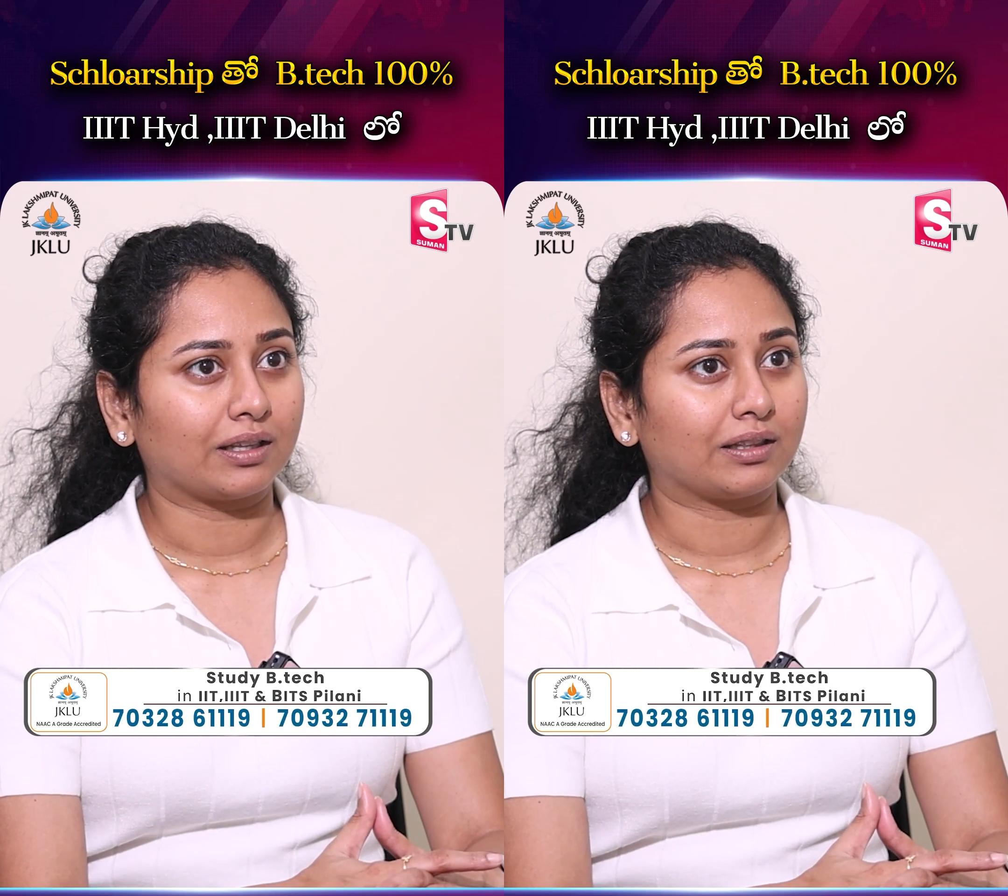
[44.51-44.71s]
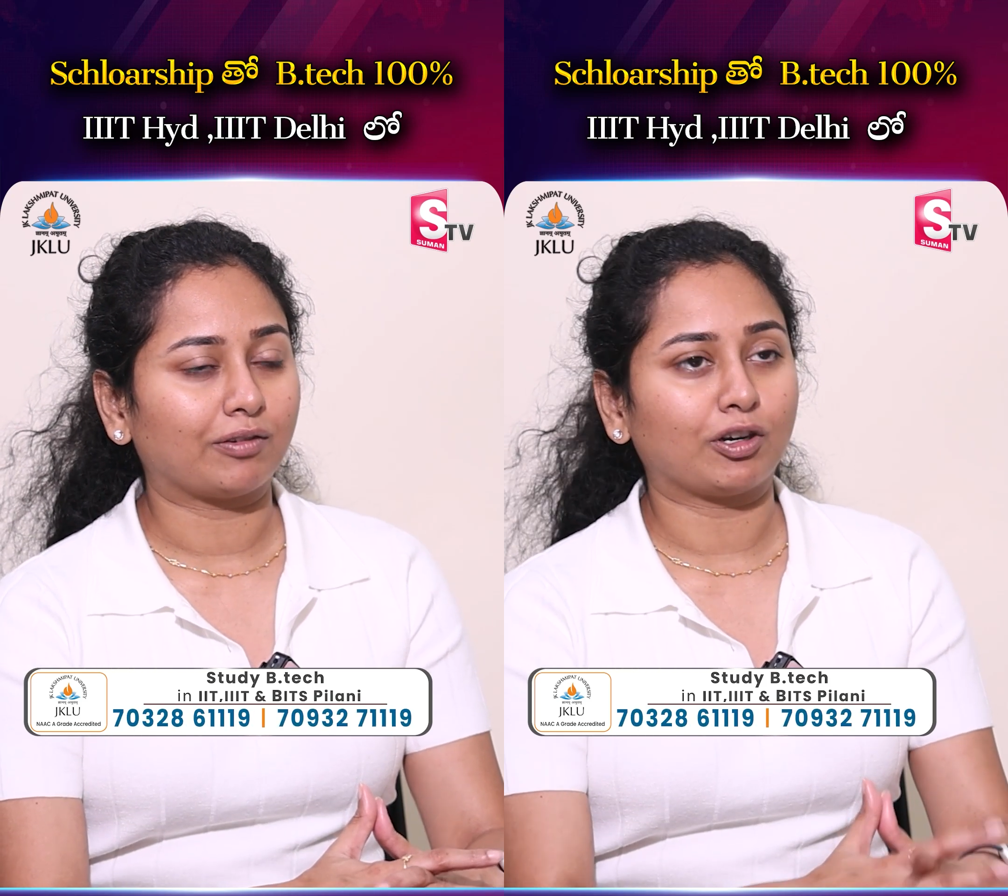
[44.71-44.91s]

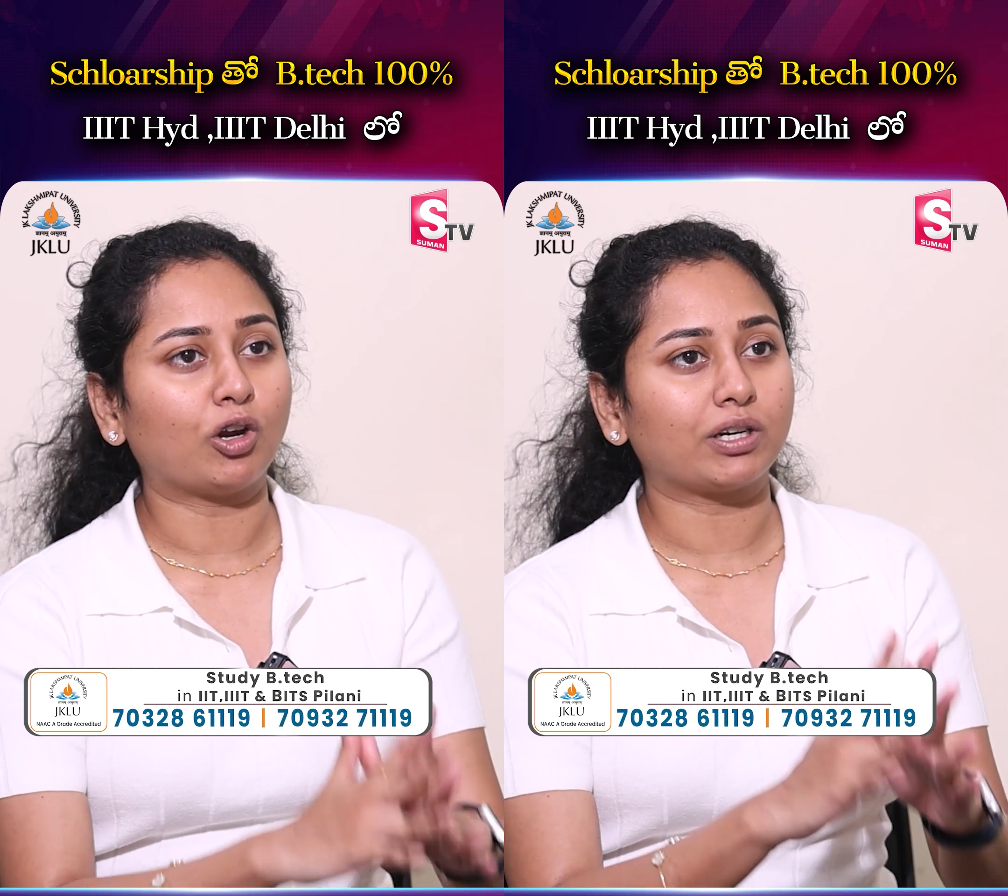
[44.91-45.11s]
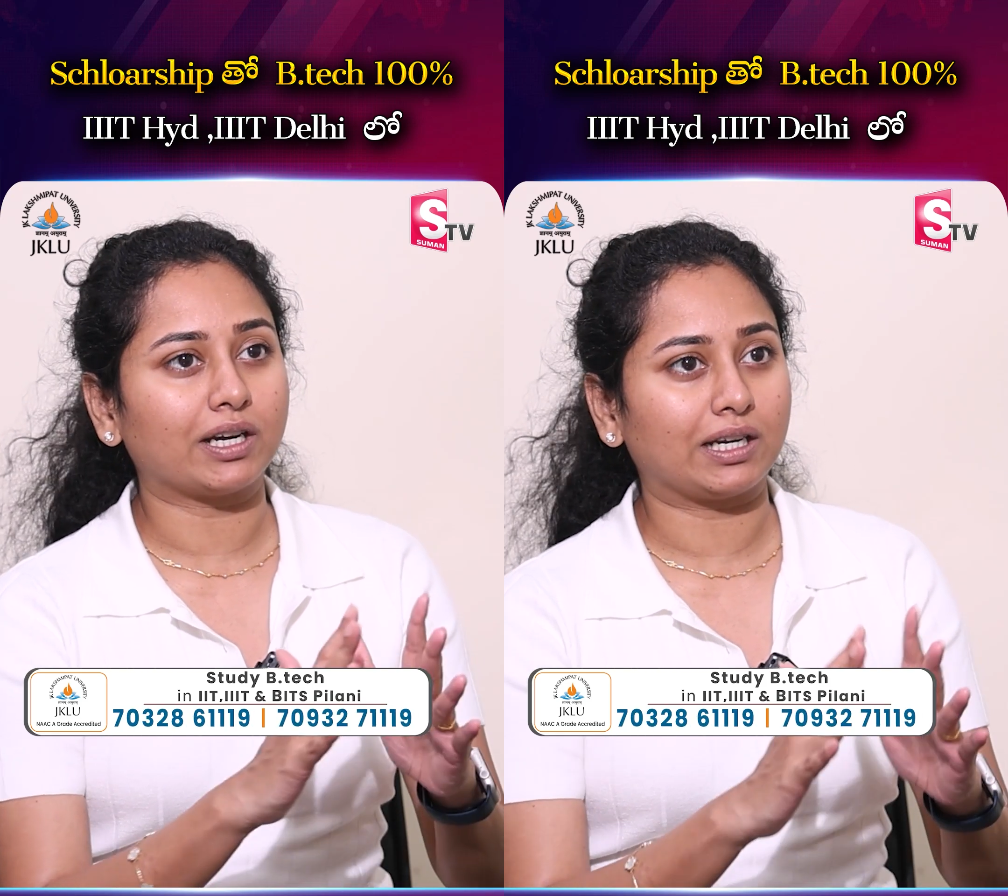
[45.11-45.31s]
they will
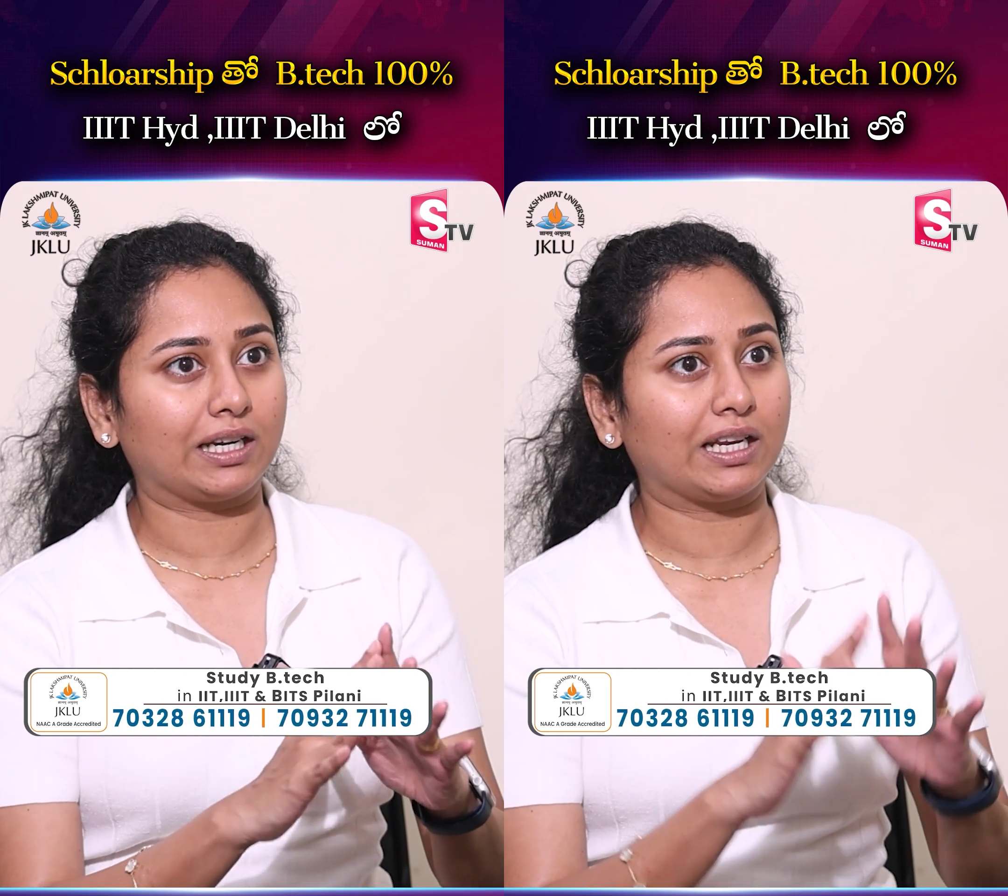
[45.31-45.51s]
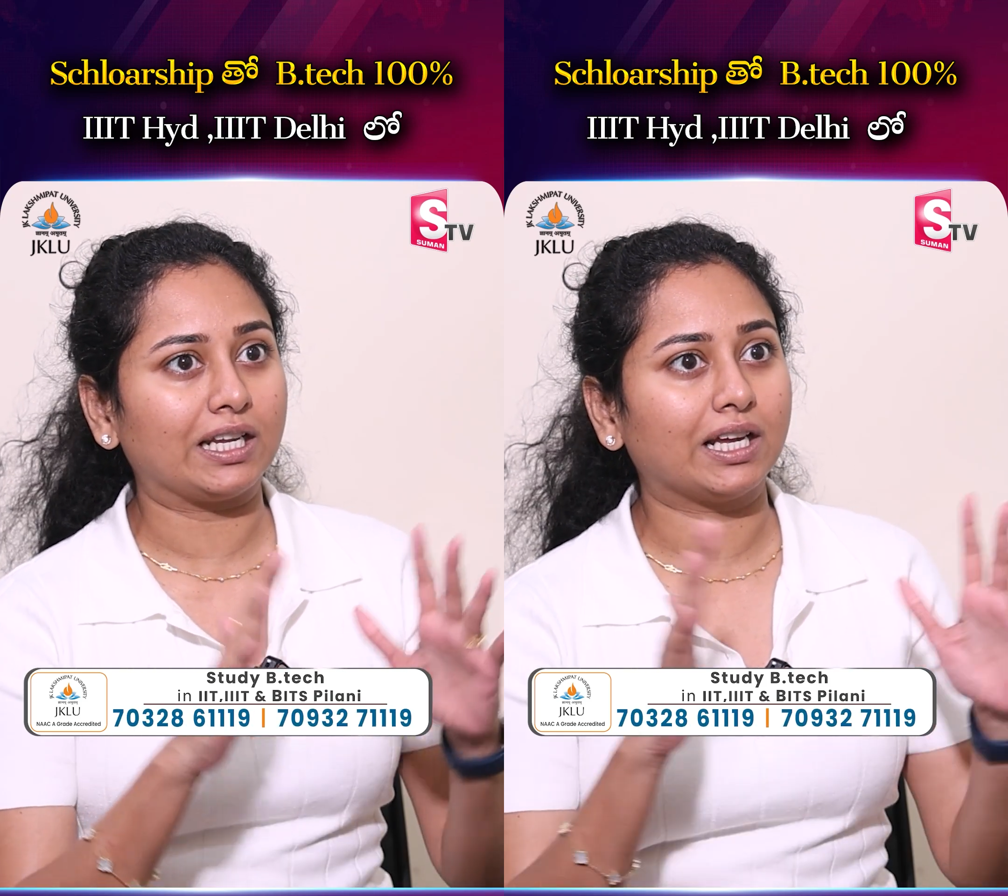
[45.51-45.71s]
not get
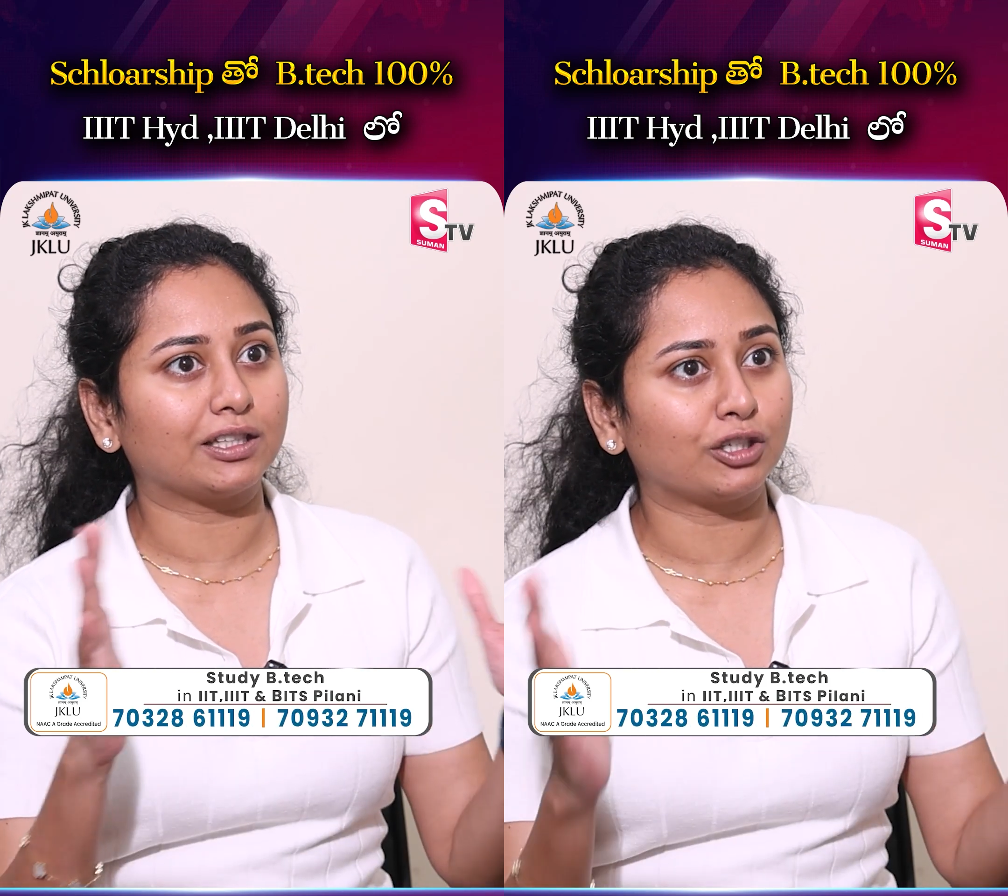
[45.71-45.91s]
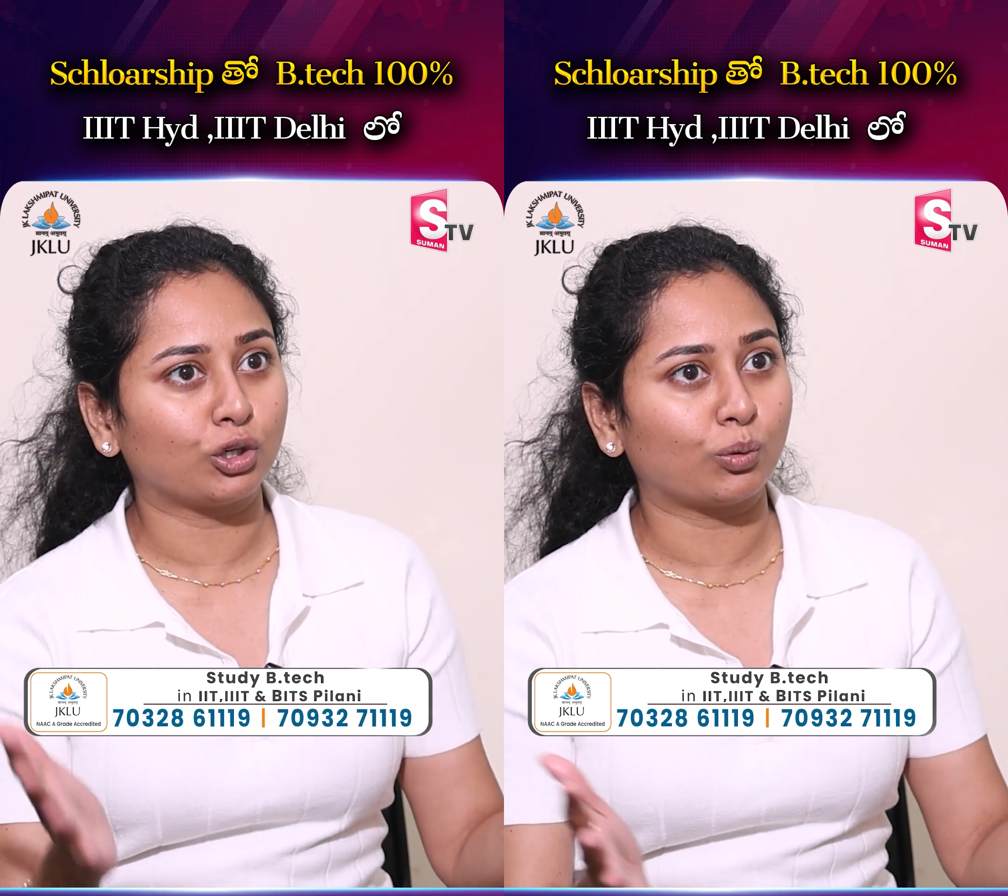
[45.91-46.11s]
in any
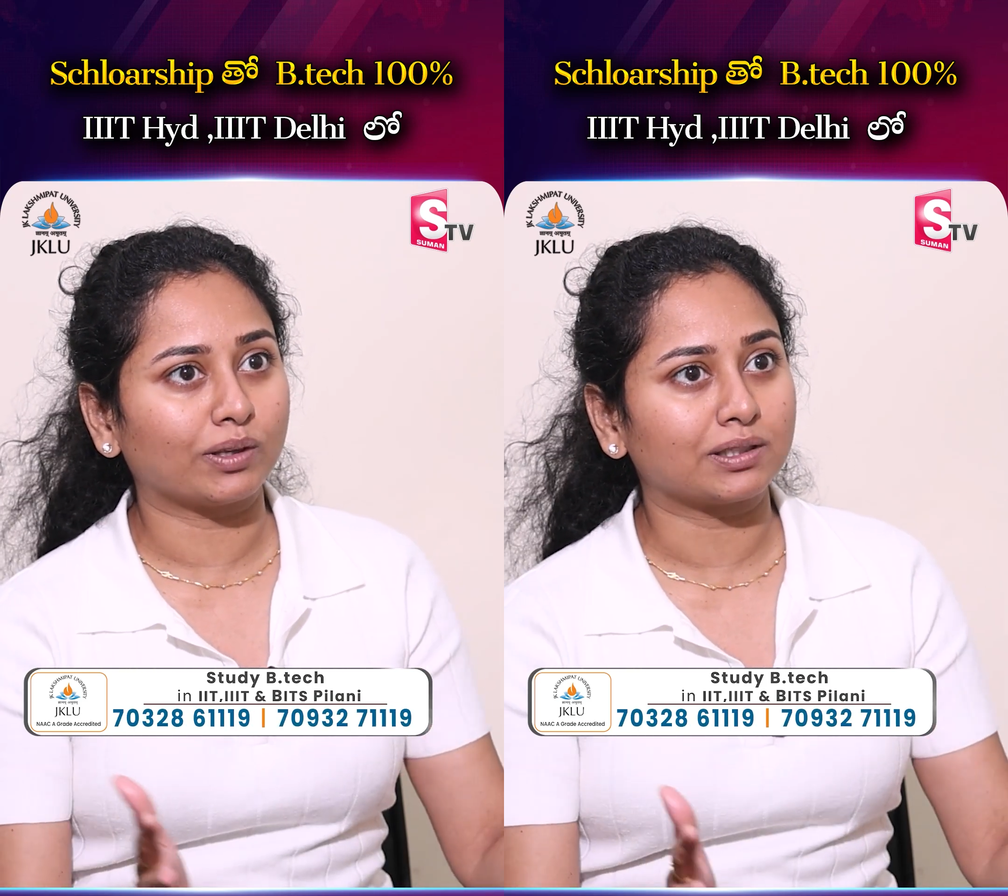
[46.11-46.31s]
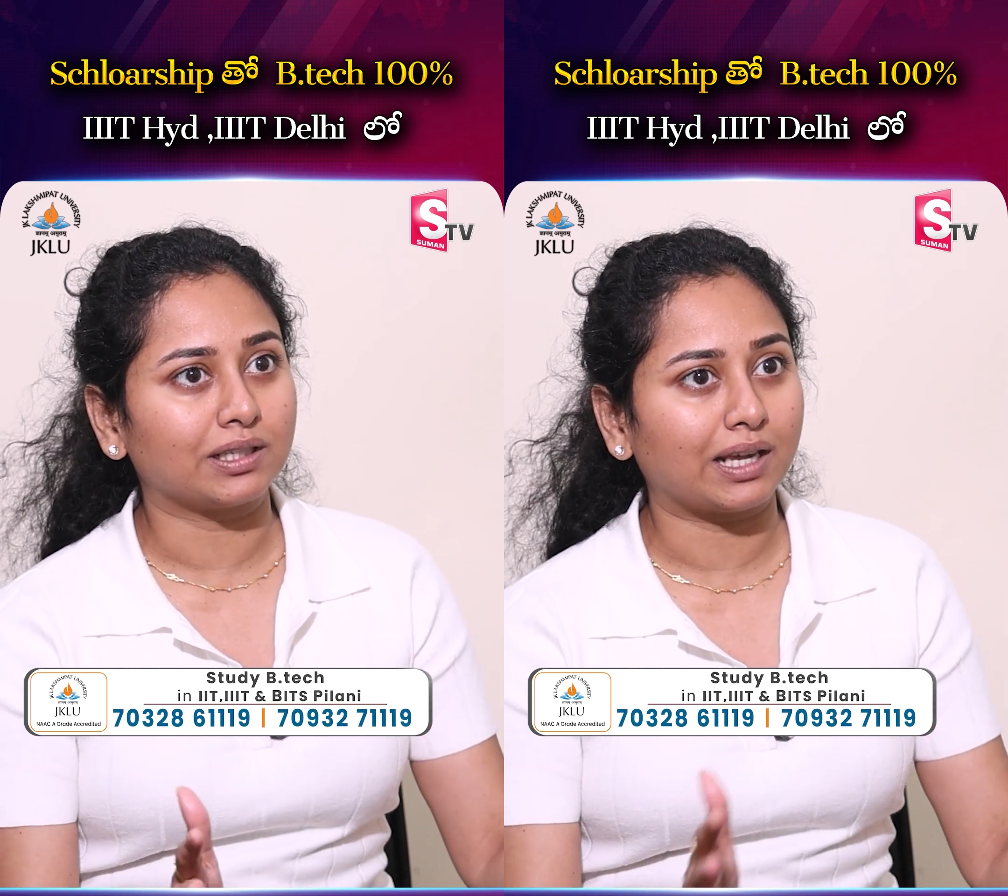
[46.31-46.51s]
other
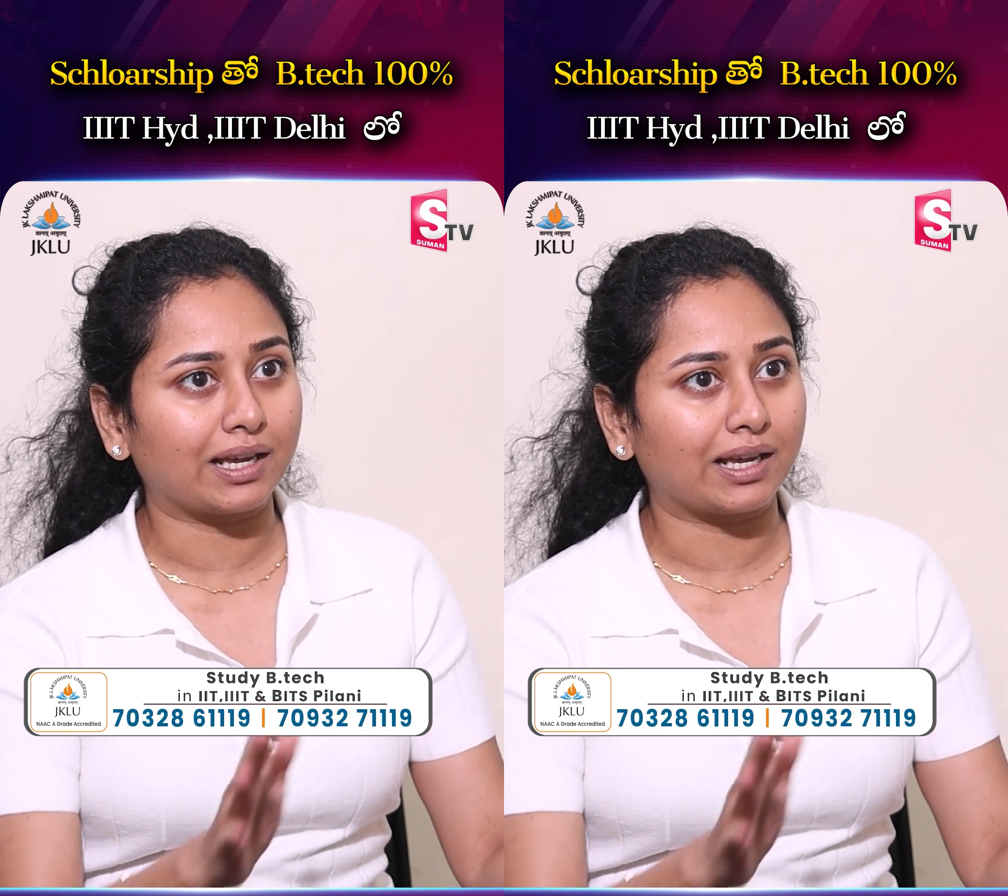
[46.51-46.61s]
university